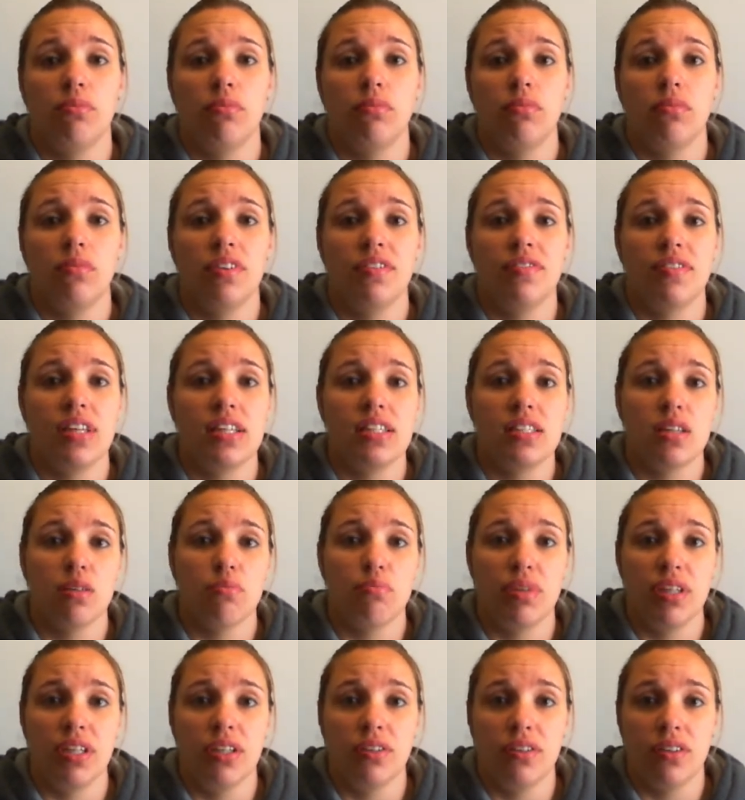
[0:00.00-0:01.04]
if there's
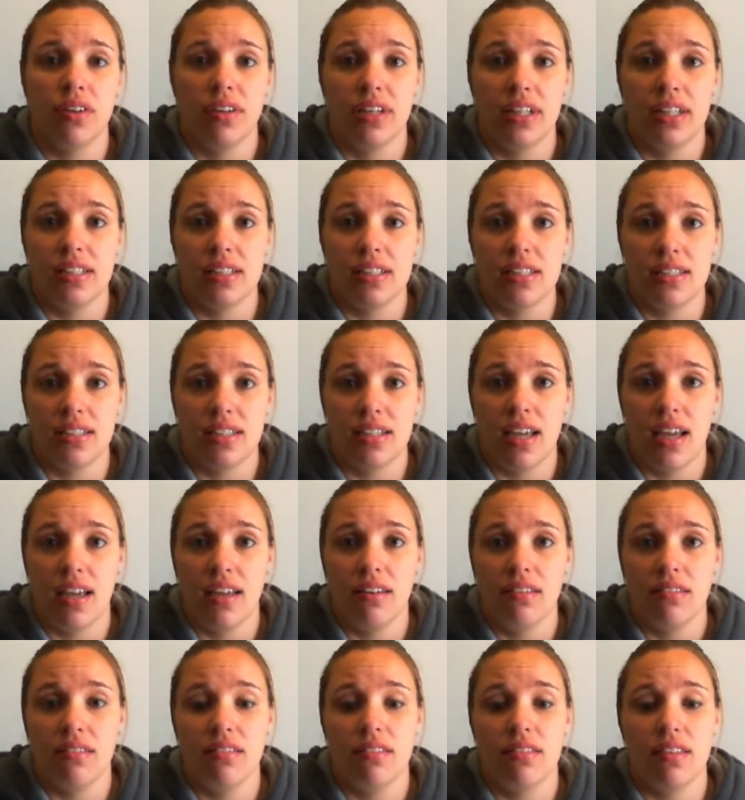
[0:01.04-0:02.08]
something you don't
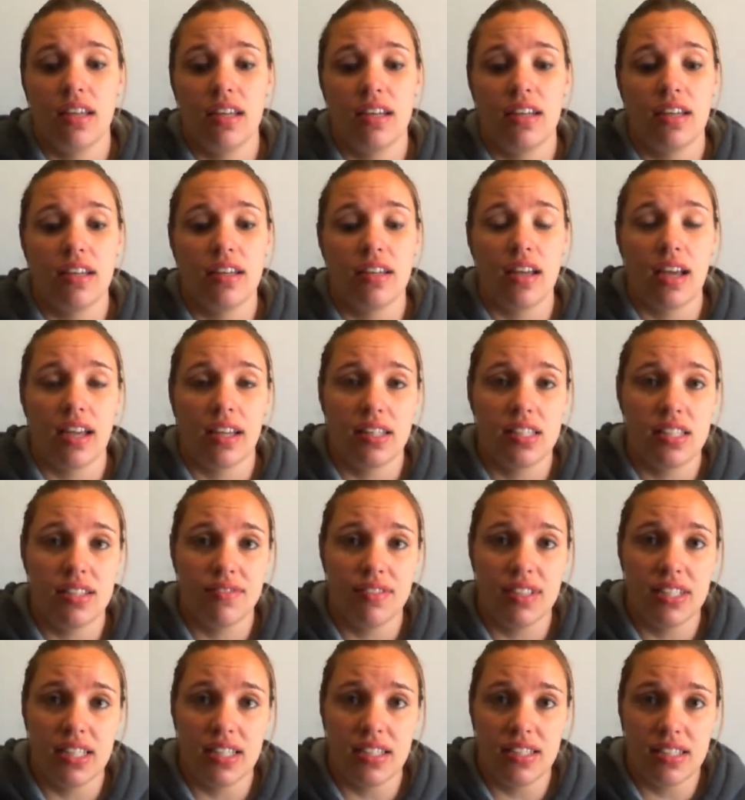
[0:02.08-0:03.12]
understand, then
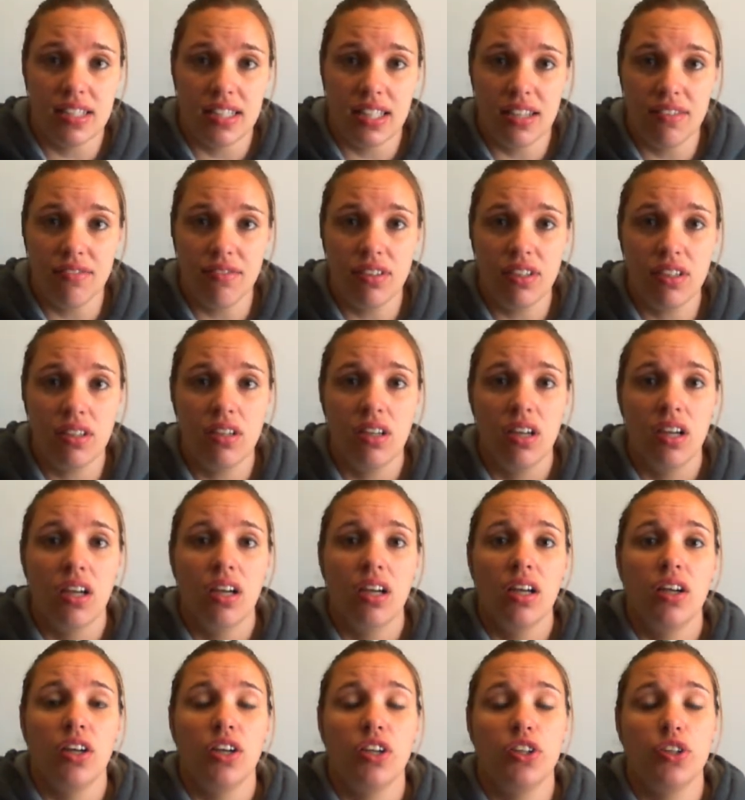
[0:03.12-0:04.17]
activities given,
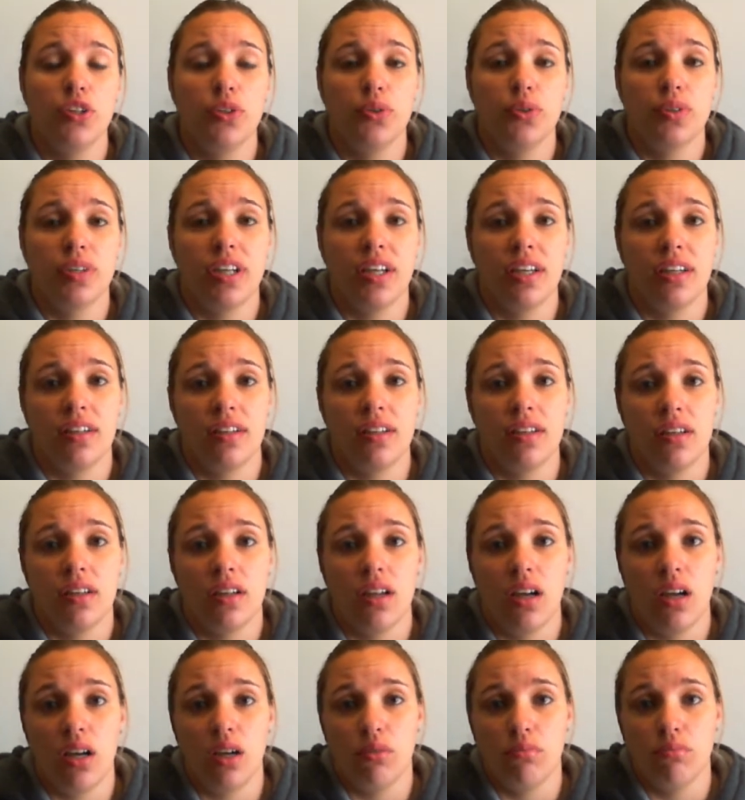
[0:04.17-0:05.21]
you can
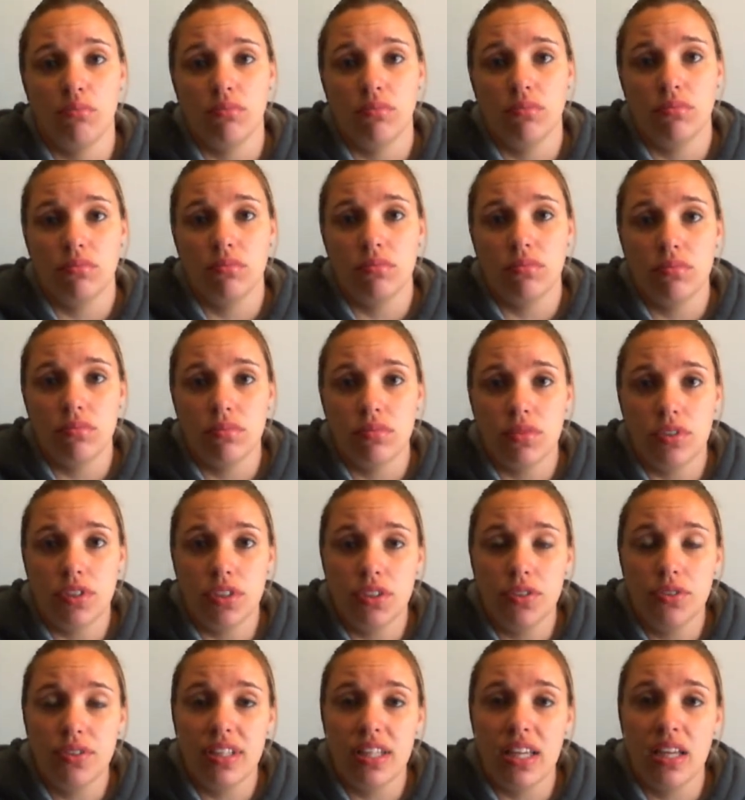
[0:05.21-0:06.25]

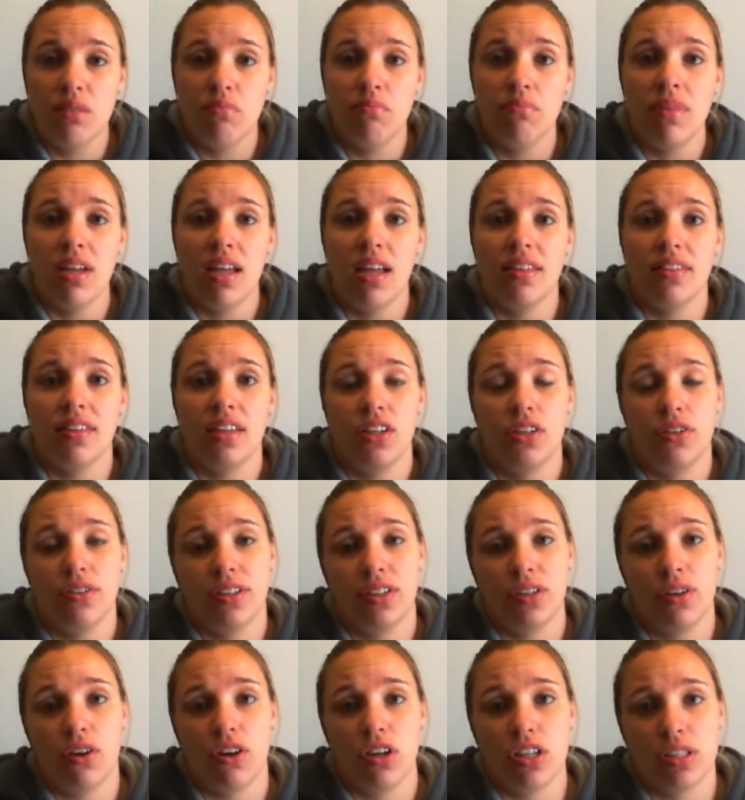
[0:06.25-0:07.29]
do them, and then you
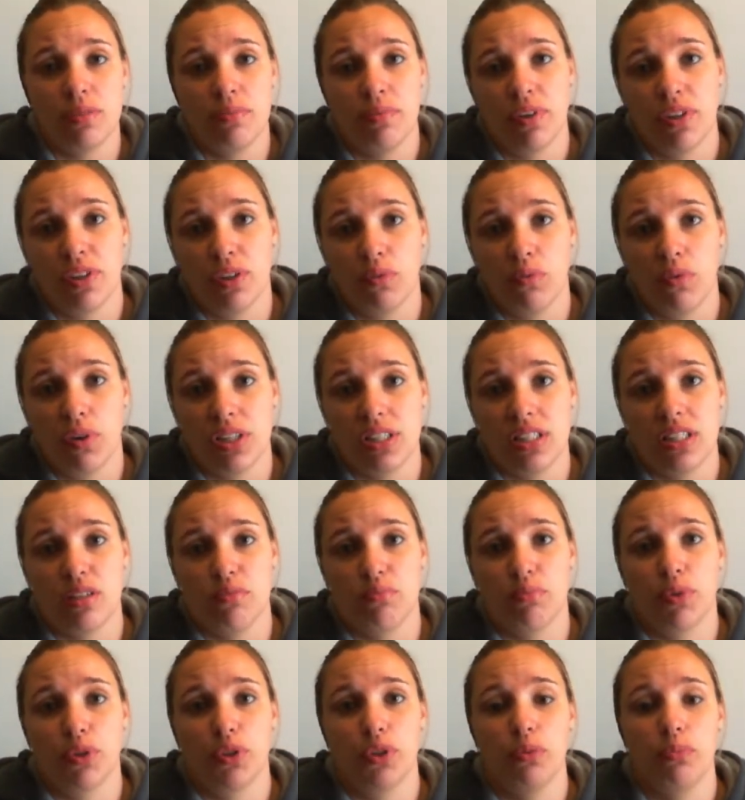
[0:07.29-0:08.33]
can ask me on the
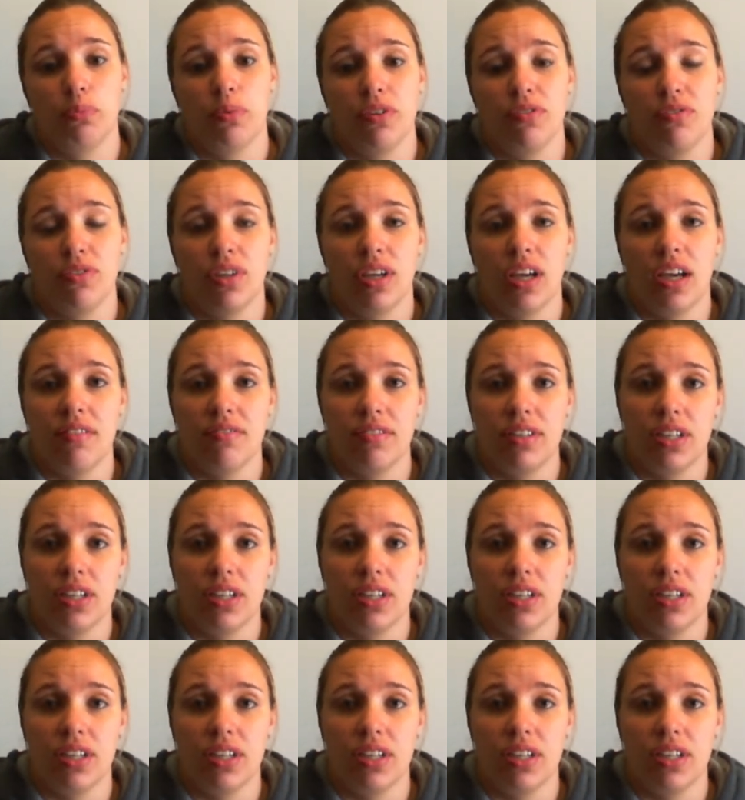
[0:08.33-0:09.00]
WhatsApp group if you have any